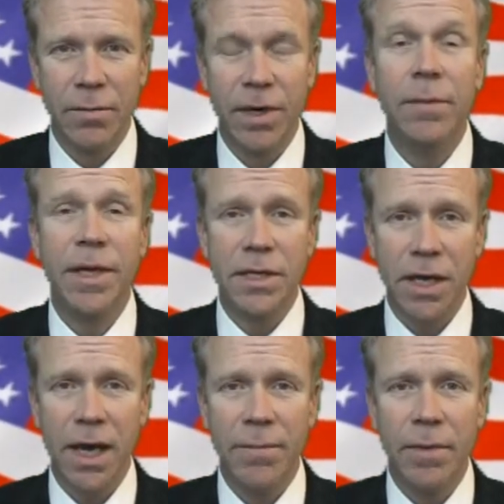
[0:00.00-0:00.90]
But in the
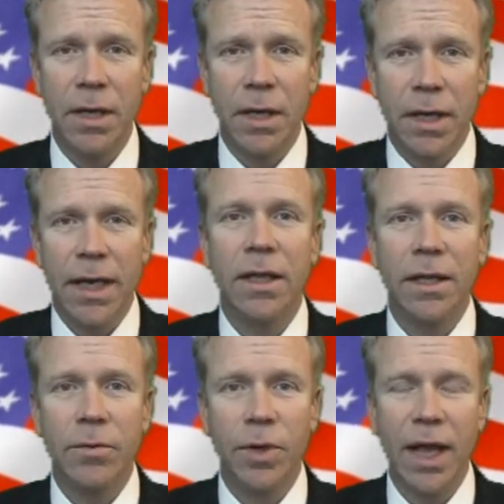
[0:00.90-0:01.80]
meantime,
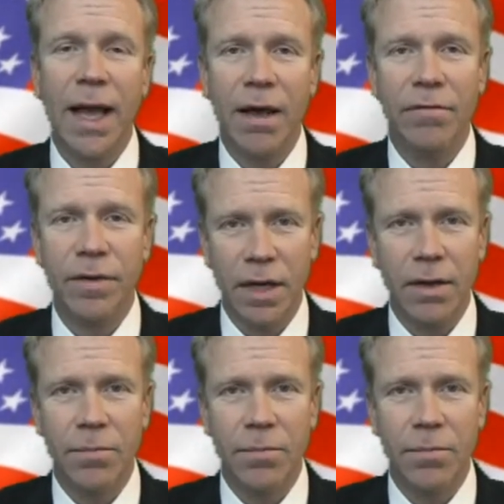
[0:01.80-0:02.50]
Italy will have